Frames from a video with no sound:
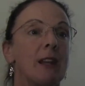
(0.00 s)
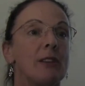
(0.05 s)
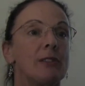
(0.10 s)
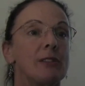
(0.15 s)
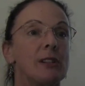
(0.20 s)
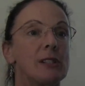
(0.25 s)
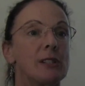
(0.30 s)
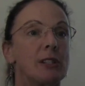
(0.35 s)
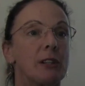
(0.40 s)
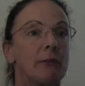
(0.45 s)

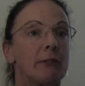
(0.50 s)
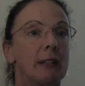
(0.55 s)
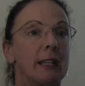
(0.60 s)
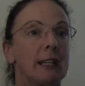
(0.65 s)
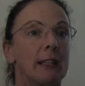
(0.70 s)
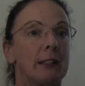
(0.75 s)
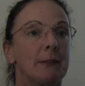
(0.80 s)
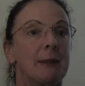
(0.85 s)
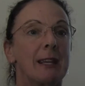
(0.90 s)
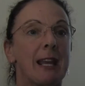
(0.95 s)
This
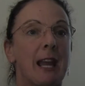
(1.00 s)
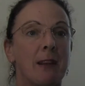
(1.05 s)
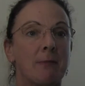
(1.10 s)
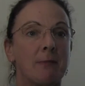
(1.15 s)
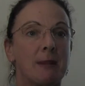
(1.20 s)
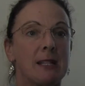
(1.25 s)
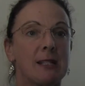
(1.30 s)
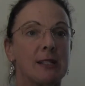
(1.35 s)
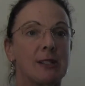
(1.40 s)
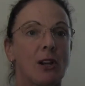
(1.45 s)
curriculum can
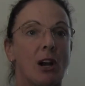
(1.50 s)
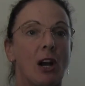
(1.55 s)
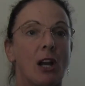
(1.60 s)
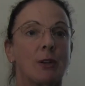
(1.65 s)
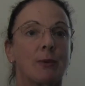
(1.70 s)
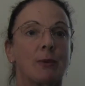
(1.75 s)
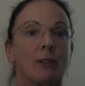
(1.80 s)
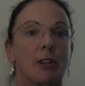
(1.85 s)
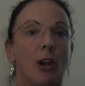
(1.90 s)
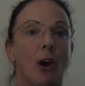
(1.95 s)
be
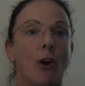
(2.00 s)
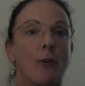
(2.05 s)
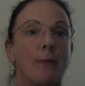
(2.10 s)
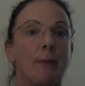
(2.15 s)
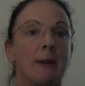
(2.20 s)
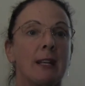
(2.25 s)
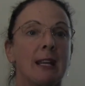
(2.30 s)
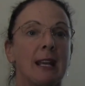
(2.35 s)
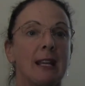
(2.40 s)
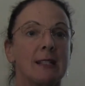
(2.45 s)
designed with
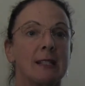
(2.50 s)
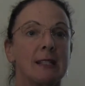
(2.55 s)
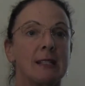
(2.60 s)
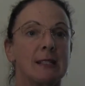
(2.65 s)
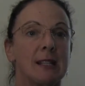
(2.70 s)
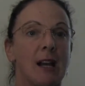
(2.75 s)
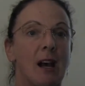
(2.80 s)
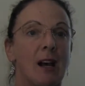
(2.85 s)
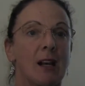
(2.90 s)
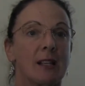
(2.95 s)
open-ended
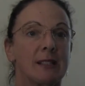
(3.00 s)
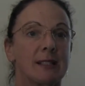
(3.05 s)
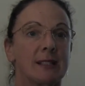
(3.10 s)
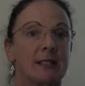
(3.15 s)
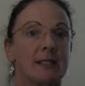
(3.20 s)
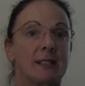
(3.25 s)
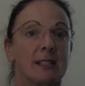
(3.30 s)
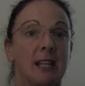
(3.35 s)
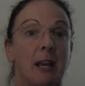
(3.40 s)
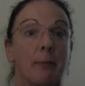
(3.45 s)

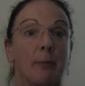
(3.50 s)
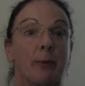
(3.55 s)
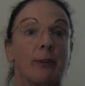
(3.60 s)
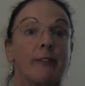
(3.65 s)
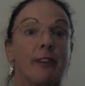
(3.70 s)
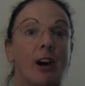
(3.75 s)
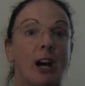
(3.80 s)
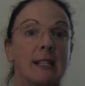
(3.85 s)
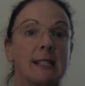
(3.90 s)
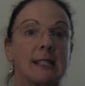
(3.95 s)
tasks that
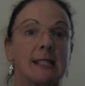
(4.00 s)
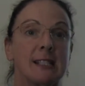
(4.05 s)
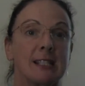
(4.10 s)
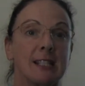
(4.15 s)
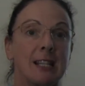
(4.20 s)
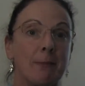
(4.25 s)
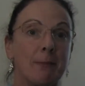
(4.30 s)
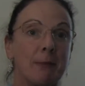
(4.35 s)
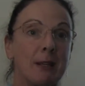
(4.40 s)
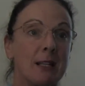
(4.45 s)
provide
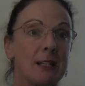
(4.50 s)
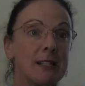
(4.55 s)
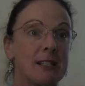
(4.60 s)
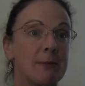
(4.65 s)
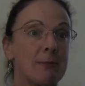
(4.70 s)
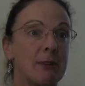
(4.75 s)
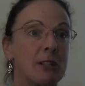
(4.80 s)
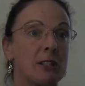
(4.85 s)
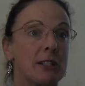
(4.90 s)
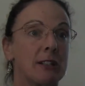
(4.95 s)

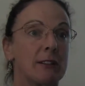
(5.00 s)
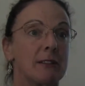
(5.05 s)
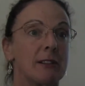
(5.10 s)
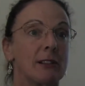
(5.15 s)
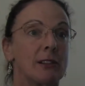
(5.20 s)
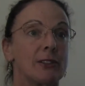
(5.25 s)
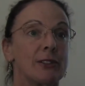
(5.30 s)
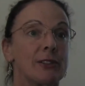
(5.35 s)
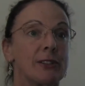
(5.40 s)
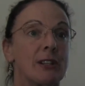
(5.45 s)
stimulus
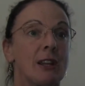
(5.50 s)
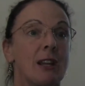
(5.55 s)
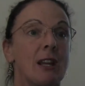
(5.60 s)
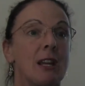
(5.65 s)
materials